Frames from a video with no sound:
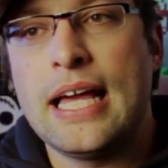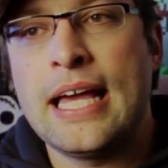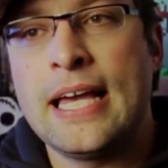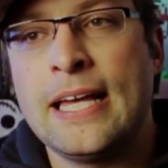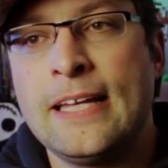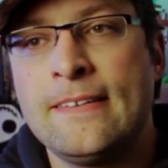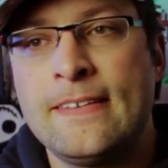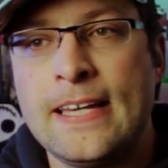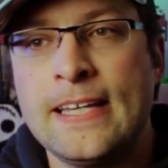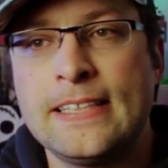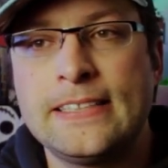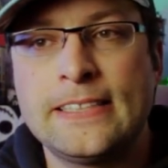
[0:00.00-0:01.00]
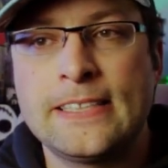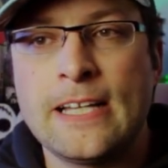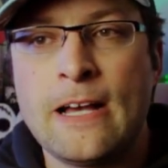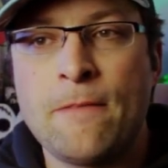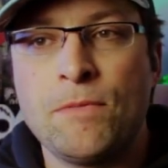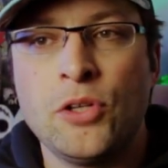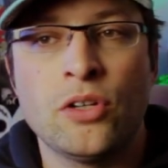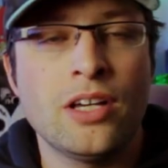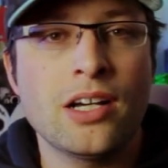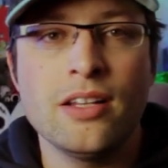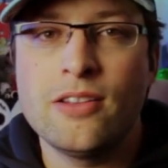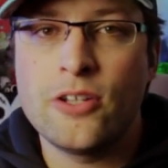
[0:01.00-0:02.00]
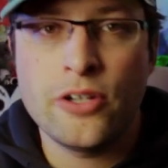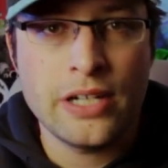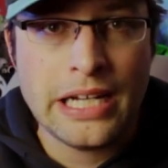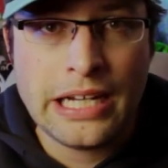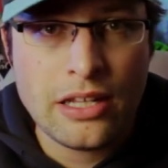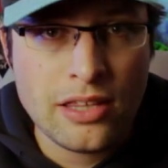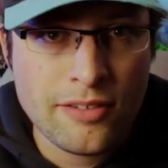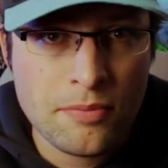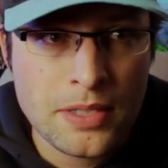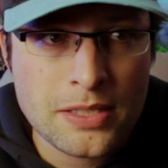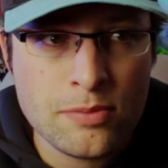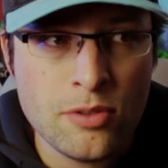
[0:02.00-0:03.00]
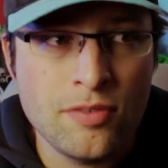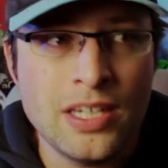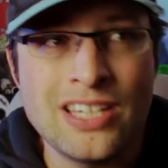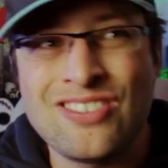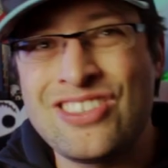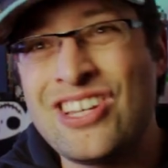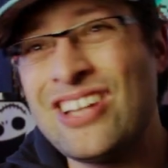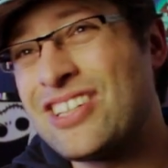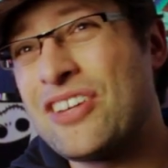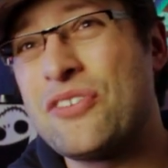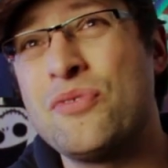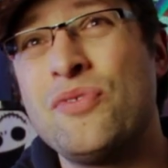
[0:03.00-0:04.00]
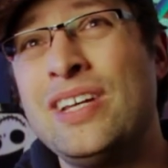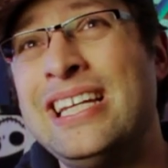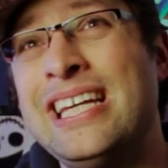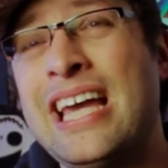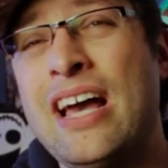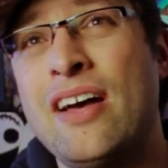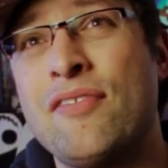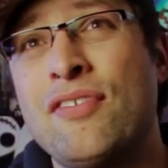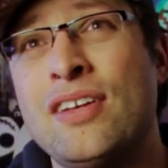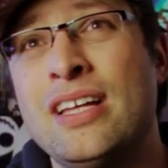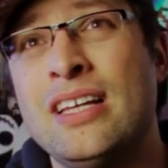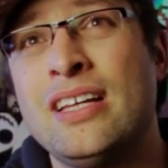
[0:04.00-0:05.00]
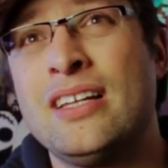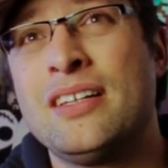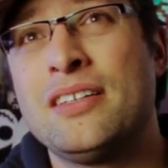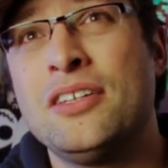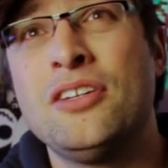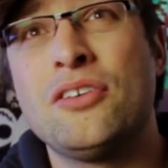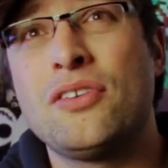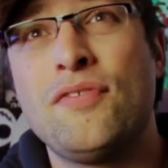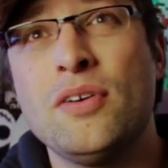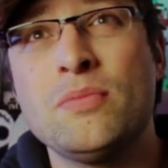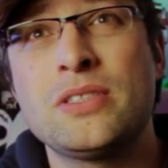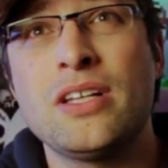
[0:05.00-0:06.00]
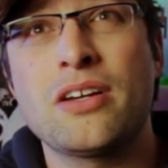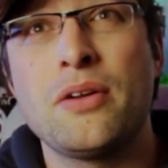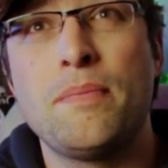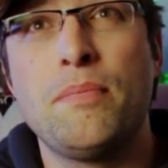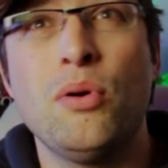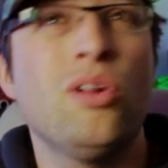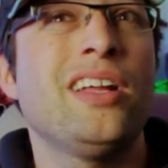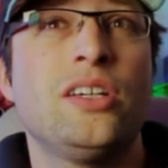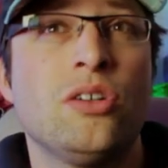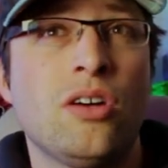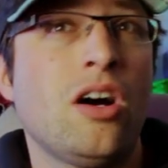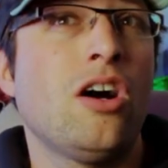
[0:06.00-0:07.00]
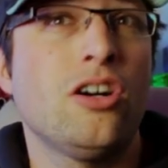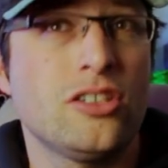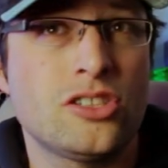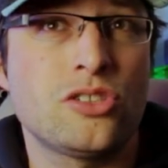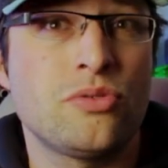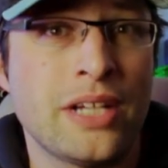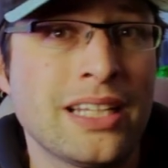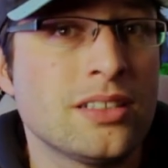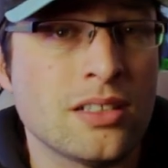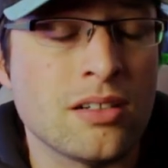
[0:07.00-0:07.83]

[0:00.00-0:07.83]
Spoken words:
And it's, you're not going to learn anything from this movie. You're not going to really have... the film's not going to pull at your heartstrings